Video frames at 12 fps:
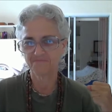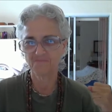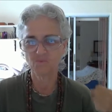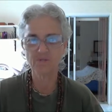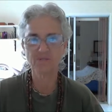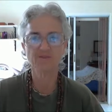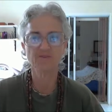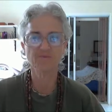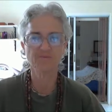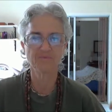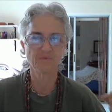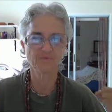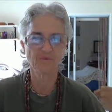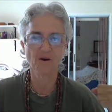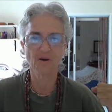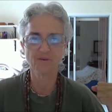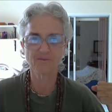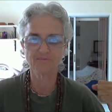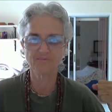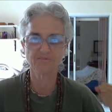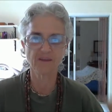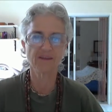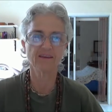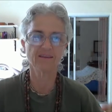wisdom of all
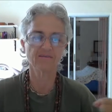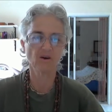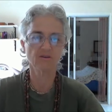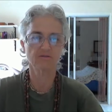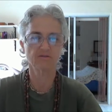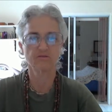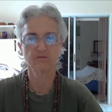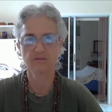Vedic knowledge.